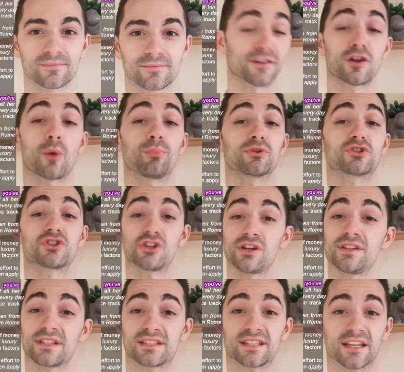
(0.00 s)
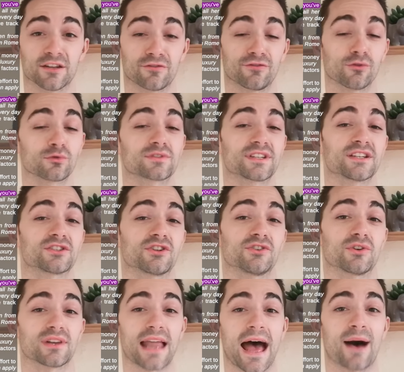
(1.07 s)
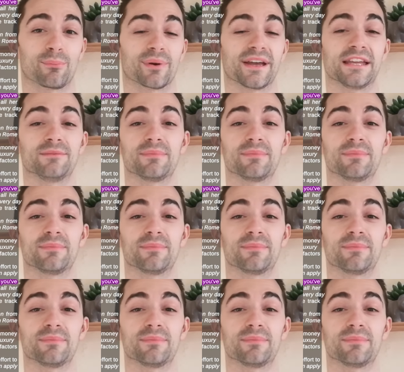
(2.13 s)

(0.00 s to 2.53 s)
If an opportunity falls into your lap,